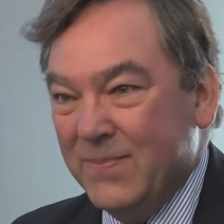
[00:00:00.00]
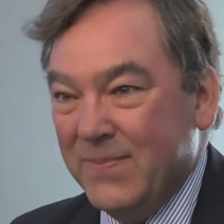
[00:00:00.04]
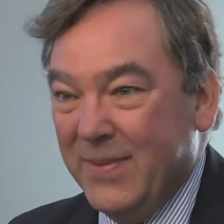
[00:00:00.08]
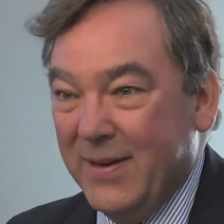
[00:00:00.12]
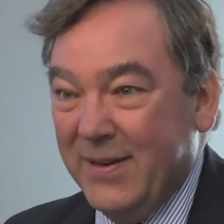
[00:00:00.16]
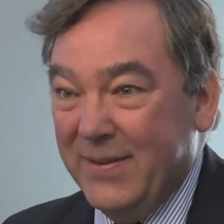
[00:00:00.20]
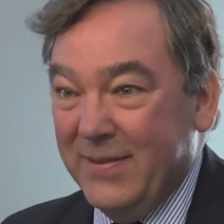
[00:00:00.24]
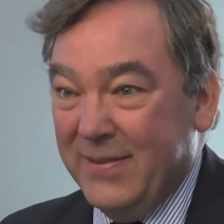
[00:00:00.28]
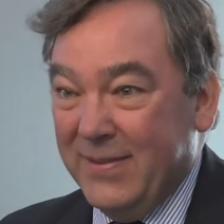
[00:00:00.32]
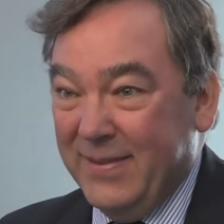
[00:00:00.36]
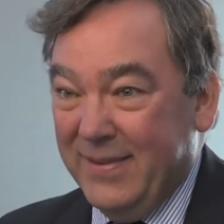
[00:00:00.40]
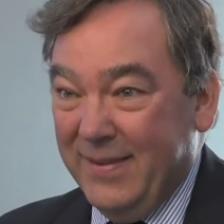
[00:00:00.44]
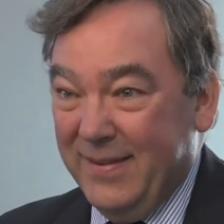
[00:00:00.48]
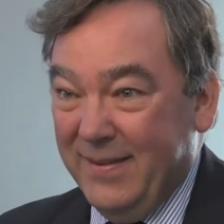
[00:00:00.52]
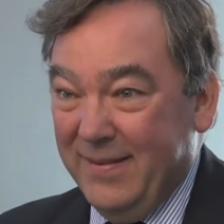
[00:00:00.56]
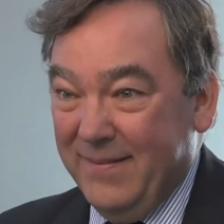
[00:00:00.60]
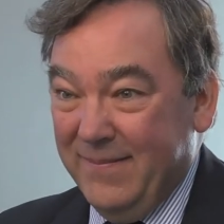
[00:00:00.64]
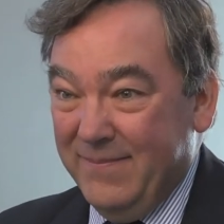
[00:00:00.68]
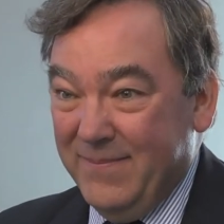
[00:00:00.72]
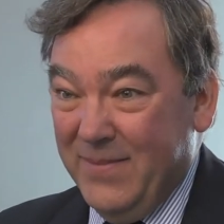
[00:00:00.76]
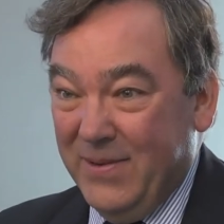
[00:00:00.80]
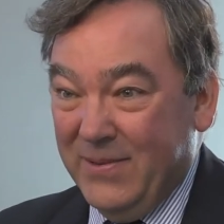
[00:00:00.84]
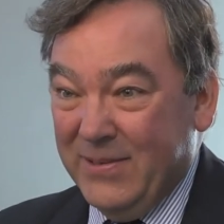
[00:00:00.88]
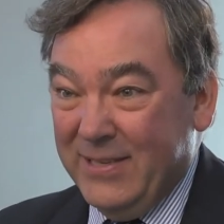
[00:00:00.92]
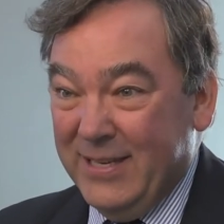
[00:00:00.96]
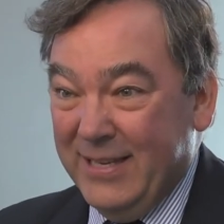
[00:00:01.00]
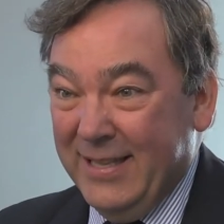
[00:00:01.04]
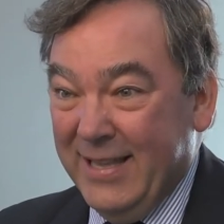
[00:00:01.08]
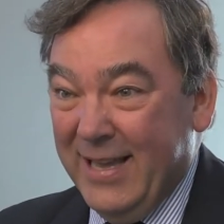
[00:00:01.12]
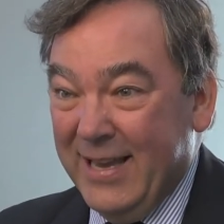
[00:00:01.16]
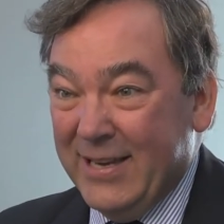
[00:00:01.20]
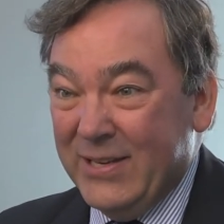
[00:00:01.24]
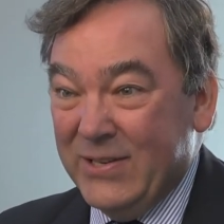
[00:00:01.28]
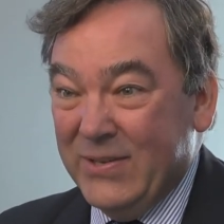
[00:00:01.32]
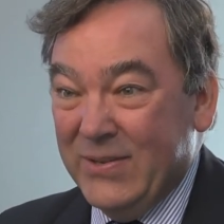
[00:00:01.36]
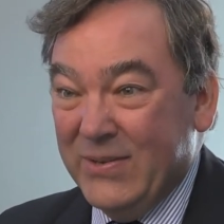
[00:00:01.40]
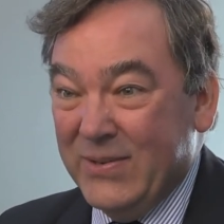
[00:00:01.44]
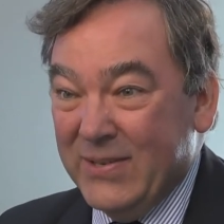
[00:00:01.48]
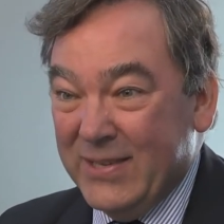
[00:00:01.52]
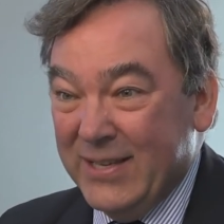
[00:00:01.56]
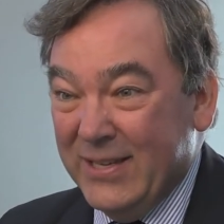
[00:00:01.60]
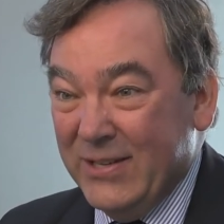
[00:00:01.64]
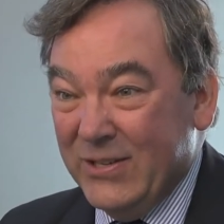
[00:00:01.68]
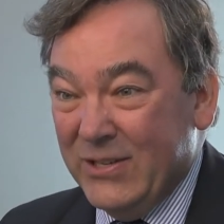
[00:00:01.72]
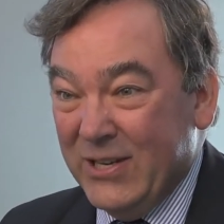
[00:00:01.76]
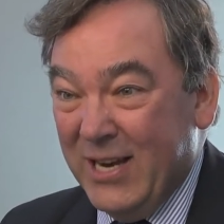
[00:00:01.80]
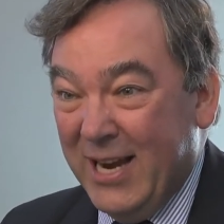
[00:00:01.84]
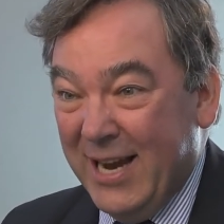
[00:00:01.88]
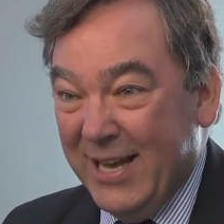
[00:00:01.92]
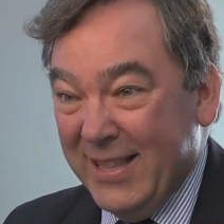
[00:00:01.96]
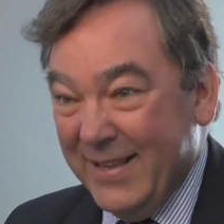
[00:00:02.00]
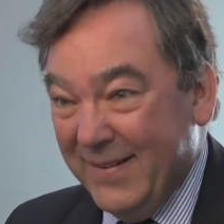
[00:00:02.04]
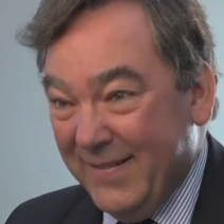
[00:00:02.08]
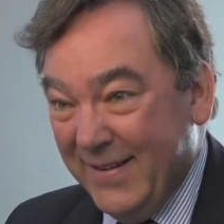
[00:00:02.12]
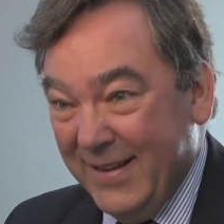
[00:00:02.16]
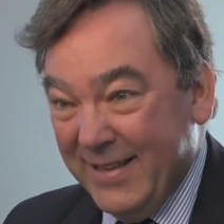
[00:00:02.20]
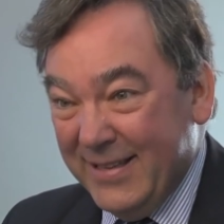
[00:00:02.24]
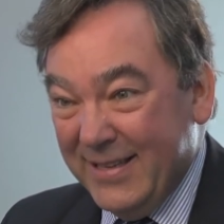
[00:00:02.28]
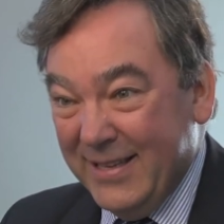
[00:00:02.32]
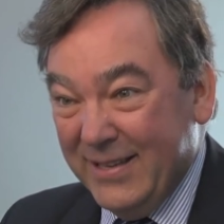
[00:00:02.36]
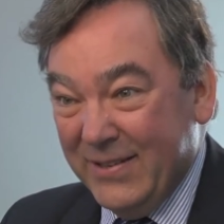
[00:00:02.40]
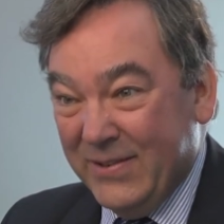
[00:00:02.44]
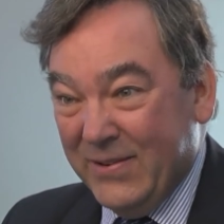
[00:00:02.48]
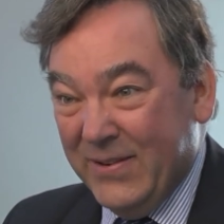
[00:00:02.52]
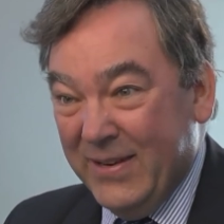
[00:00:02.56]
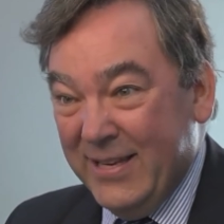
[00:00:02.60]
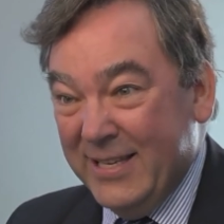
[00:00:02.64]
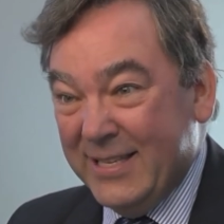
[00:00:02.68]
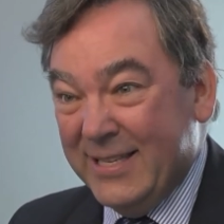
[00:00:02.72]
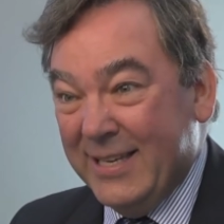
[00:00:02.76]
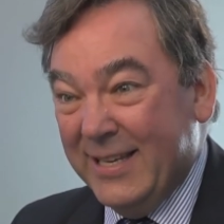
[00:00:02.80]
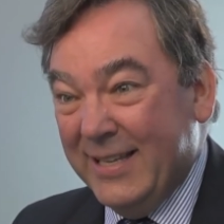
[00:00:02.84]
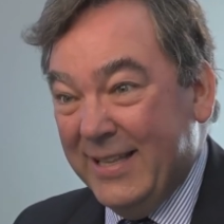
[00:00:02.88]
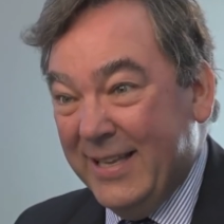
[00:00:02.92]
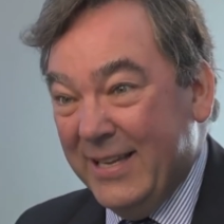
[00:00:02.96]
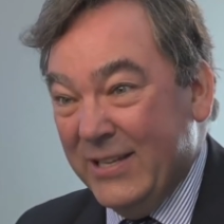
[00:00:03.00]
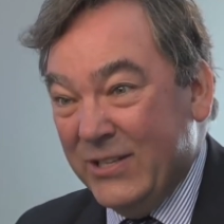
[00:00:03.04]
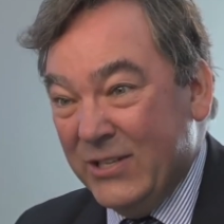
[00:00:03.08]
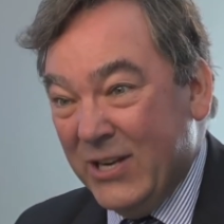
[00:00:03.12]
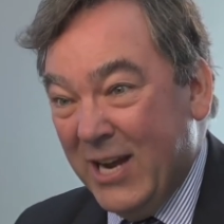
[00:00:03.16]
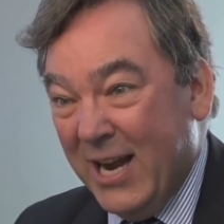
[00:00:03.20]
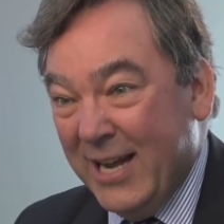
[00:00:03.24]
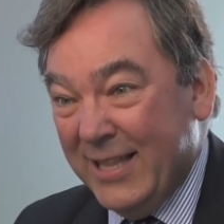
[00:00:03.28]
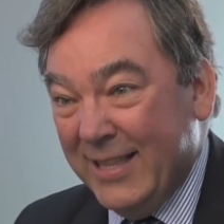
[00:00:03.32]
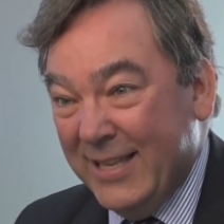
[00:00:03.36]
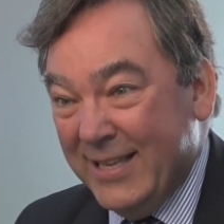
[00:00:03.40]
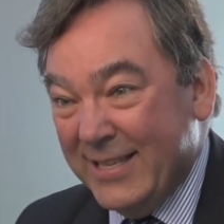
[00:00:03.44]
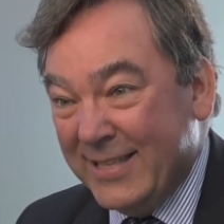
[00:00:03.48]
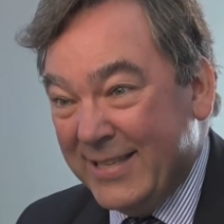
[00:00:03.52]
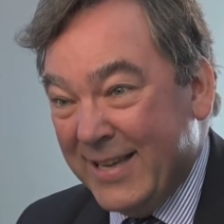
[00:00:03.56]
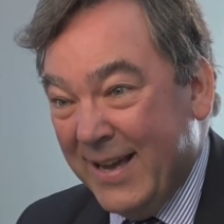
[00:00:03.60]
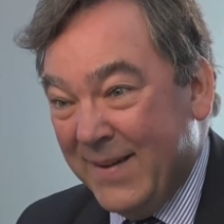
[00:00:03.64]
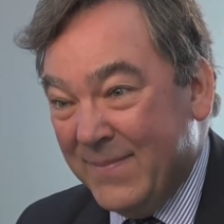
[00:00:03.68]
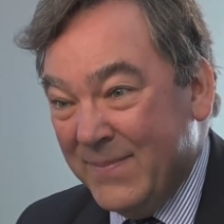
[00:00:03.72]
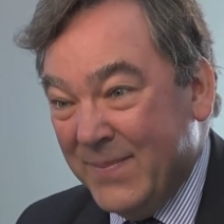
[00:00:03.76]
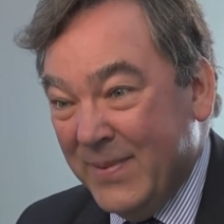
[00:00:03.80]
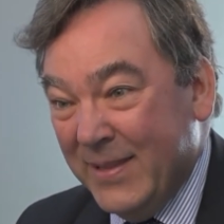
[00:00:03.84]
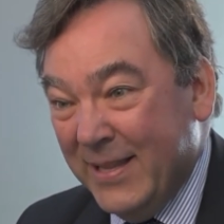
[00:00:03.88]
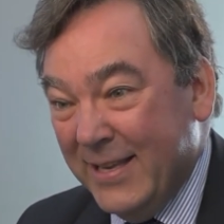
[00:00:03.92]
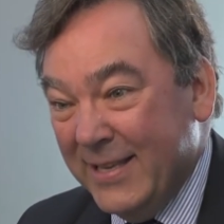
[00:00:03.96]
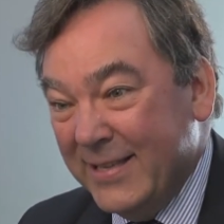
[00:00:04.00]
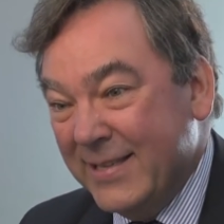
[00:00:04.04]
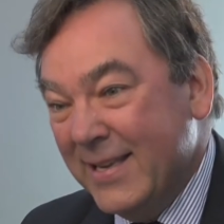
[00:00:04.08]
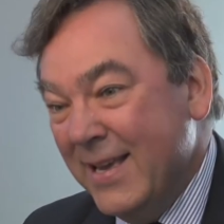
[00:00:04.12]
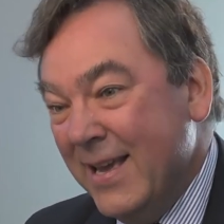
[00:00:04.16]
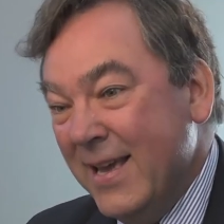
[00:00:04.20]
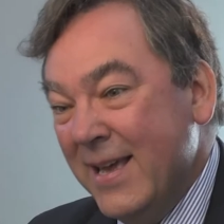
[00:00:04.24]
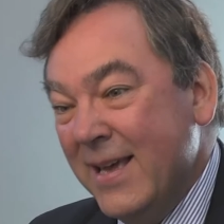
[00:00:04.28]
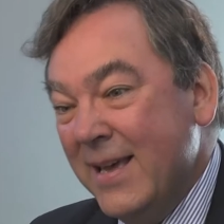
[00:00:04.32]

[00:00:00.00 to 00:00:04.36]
both multinationals in China and increasingly Chinese companies.